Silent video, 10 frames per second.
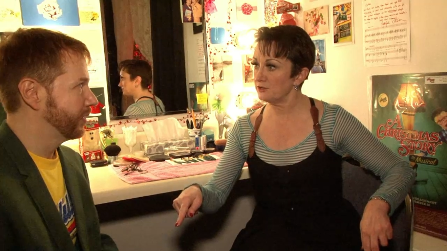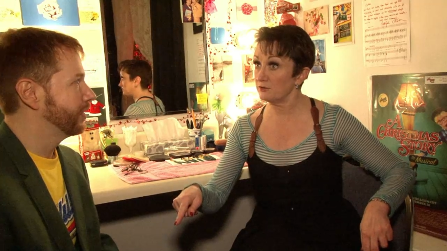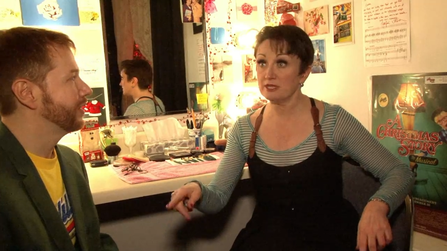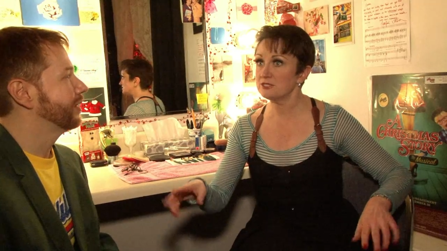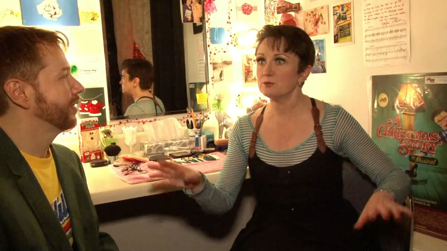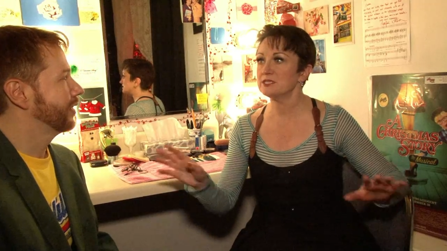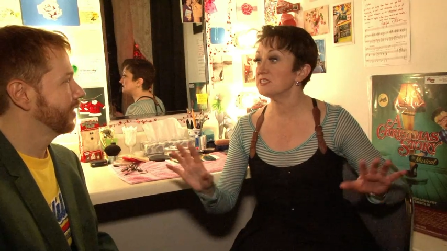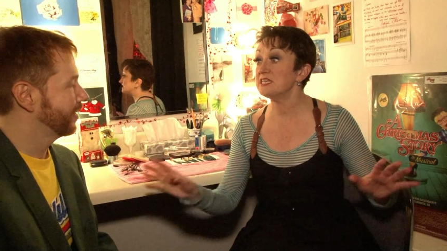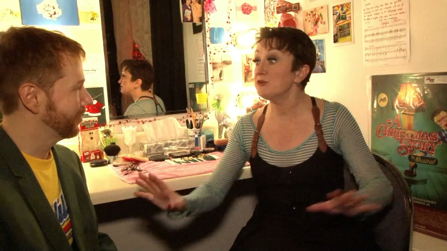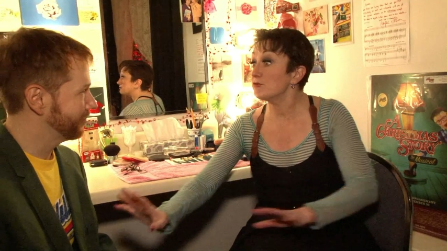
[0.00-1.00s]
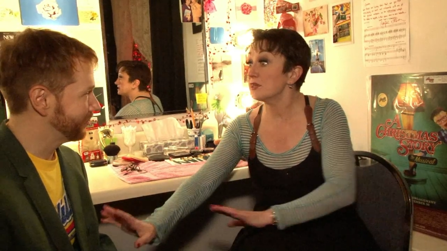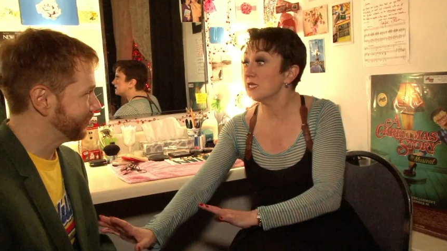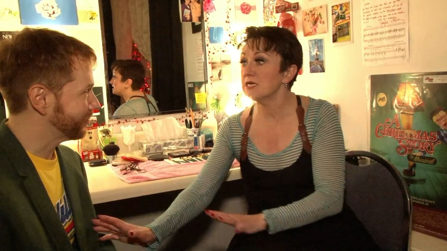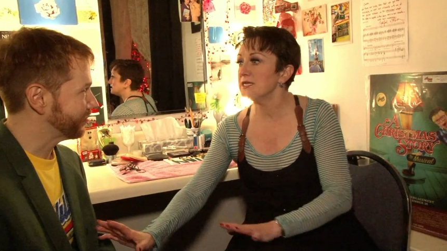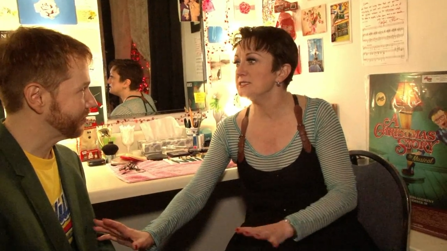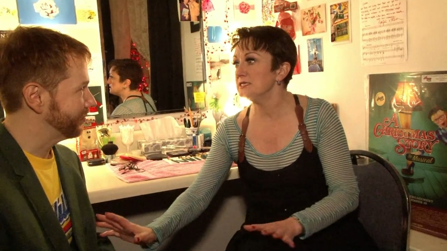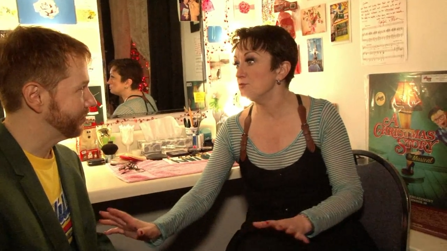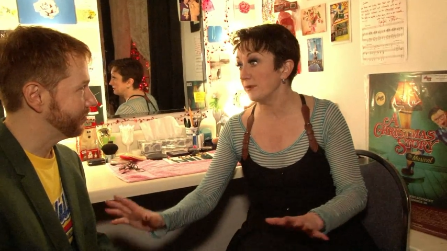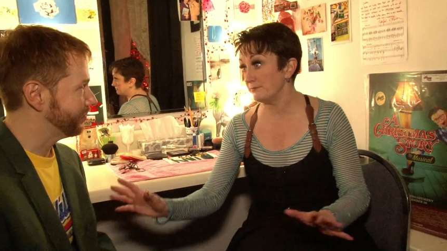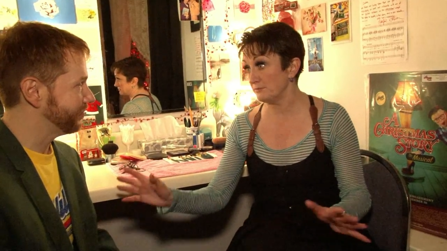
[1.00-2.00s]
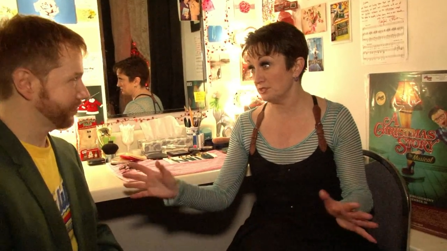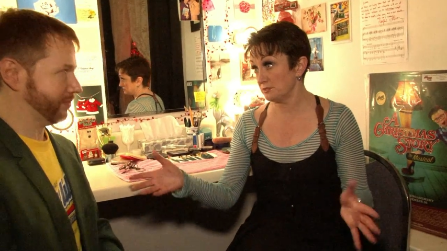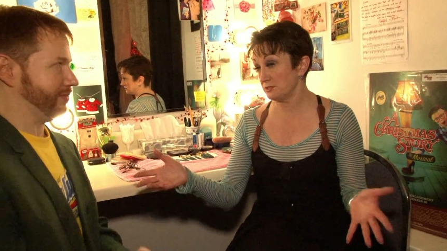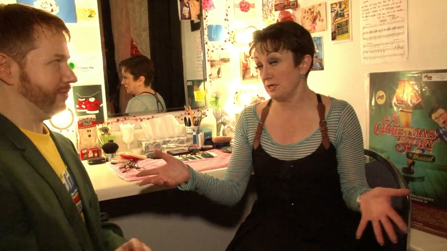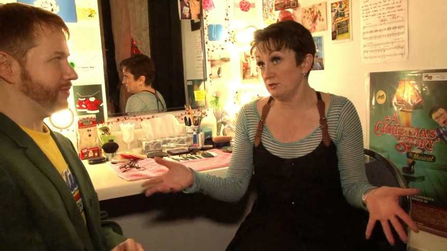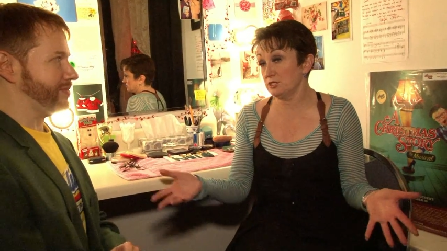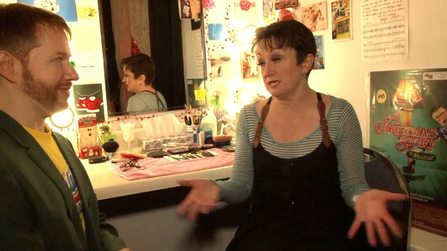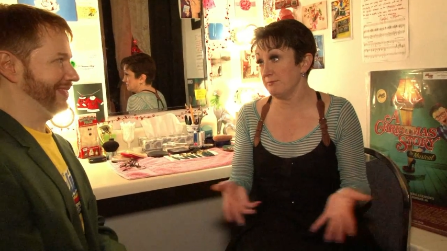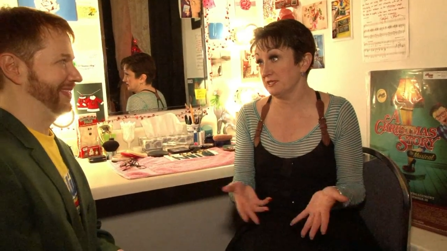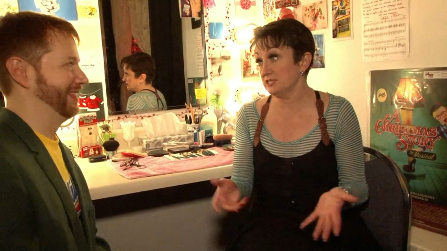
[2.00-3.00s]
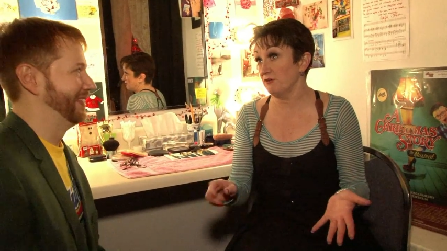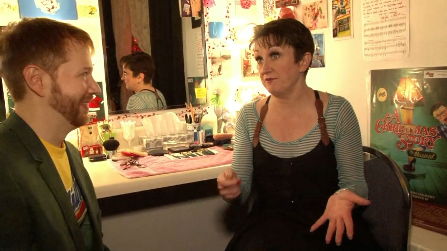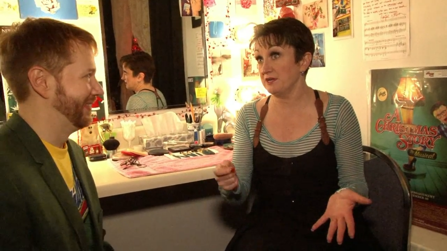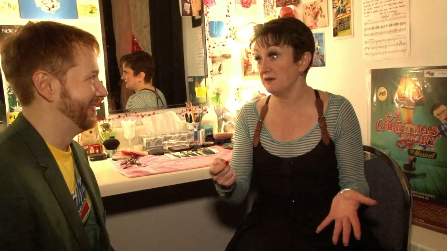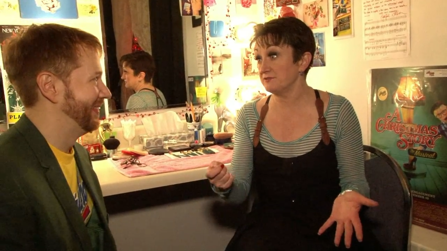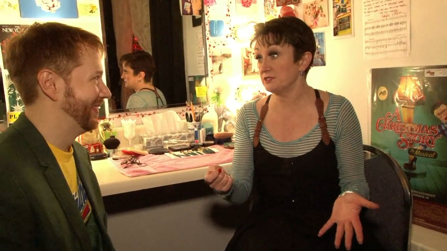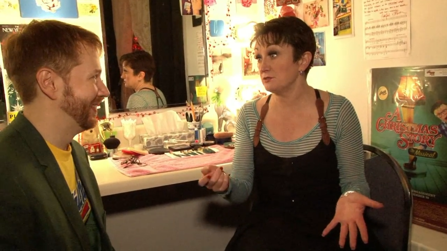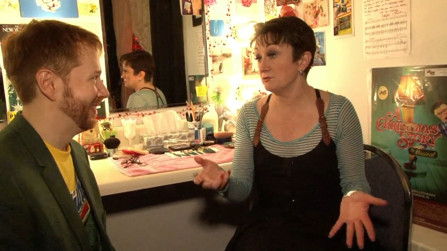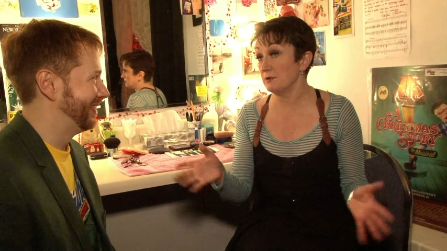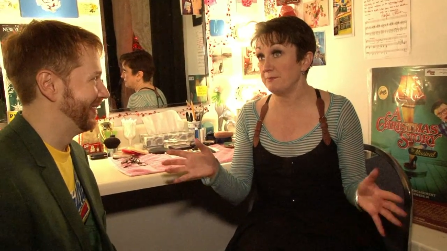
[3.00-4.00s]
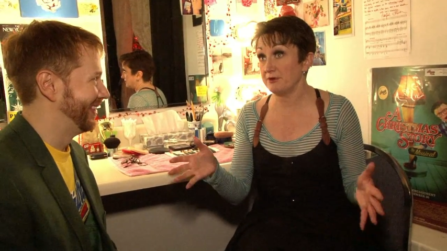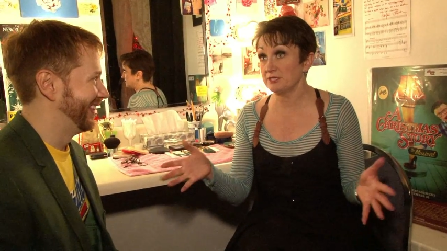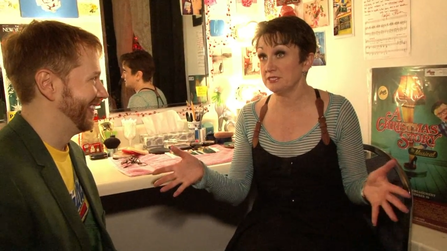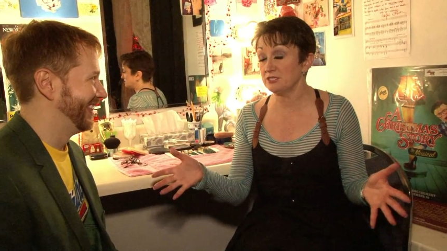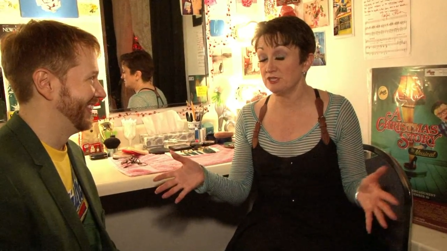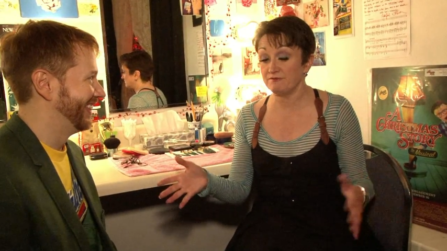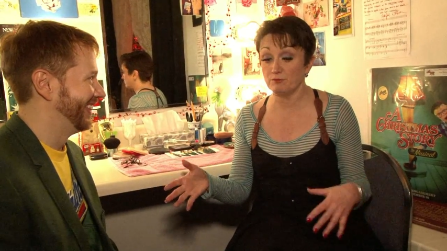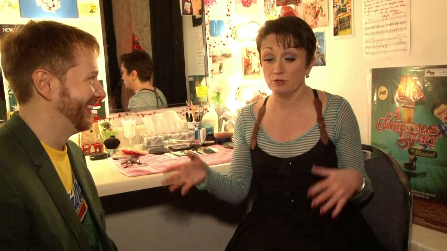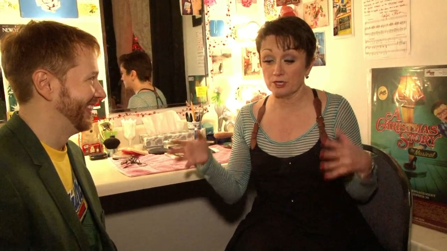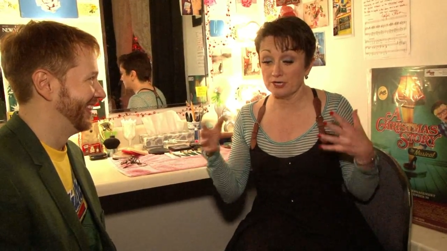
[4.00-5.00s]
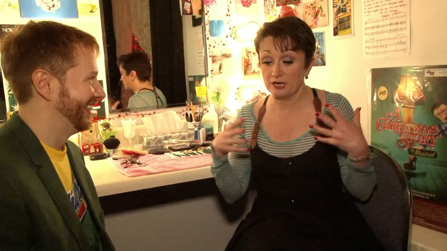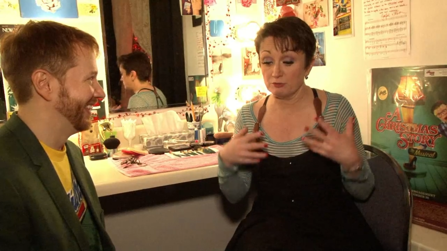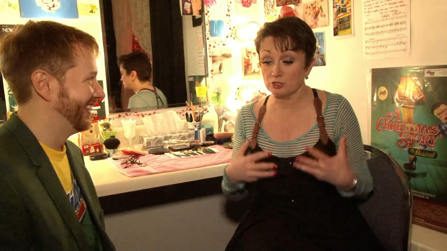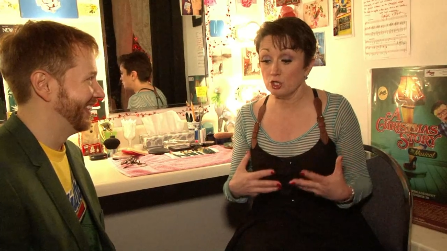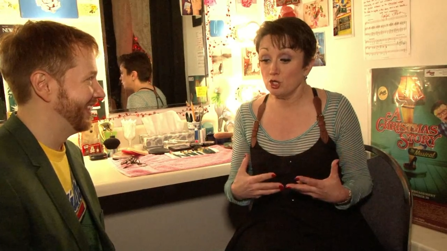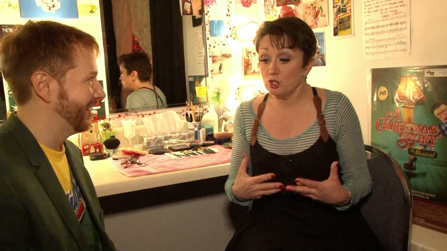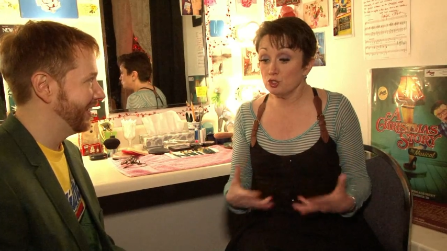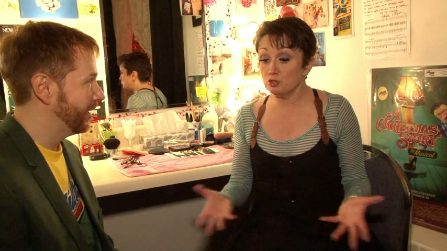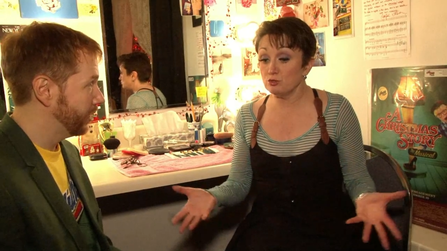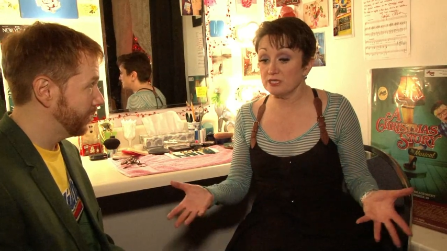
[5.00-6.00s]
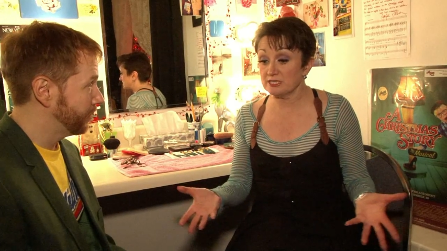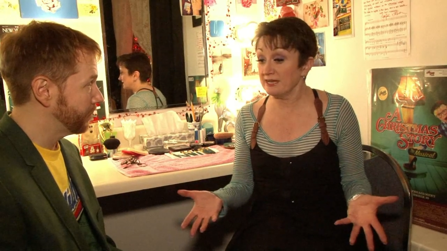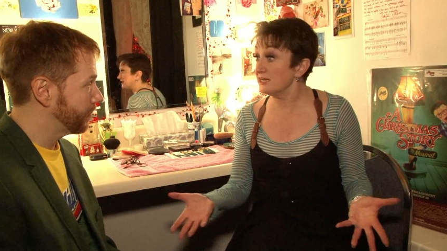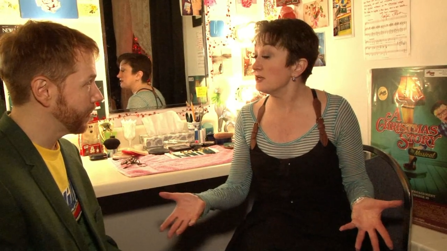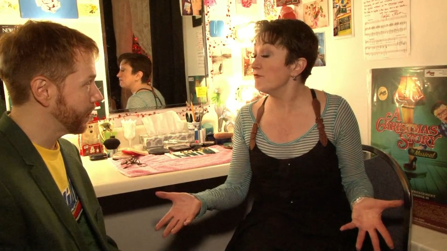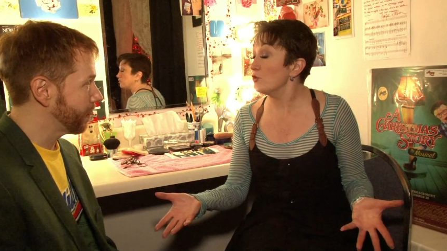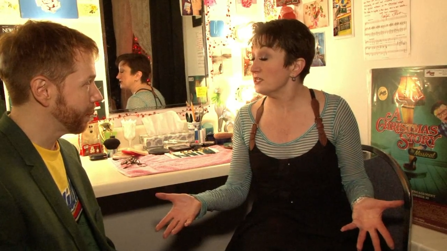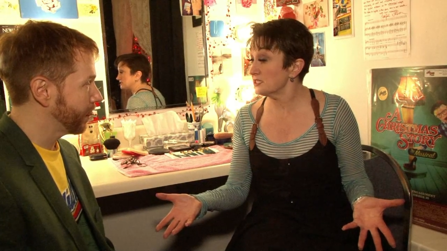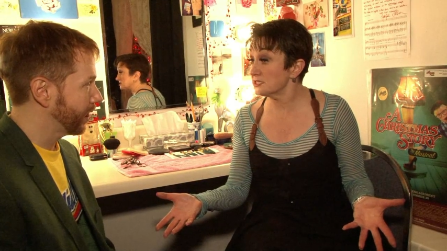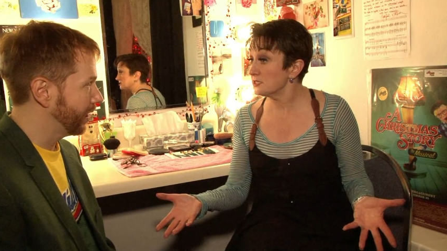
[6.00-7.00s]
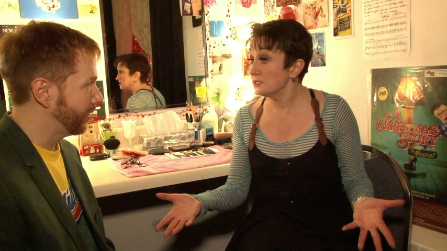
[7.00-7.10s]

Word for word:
Speaker 1: And this was a secret thing I did when, because I used to let myself in after school. My parents did shift work work and I would do this like little voice.